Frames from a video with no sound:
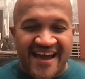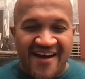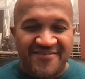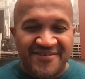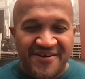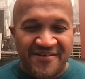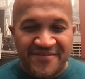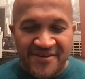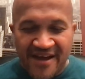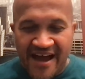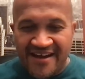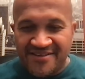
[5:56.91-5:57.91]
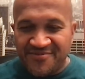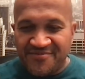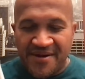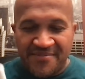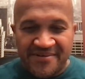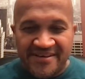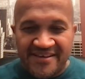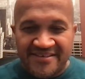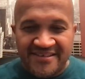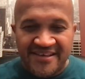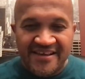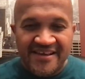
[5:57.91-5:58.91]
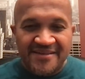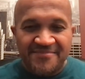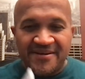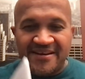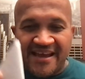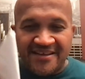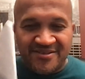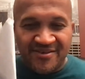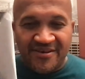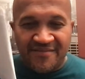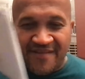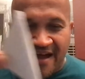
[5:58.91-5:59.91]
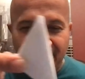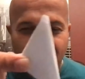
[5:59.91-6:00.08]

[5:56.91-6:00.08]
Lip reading: I don't know if you guys remember this, but like, so if I'm